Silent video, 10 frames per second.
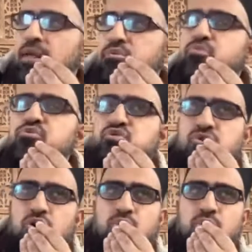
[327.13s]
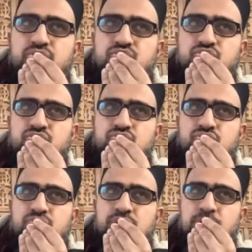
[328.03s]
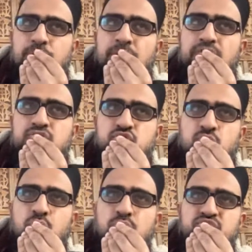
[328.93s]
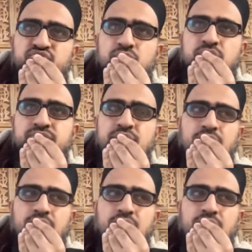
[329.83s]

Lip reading: People saw what was true and they saw what was false.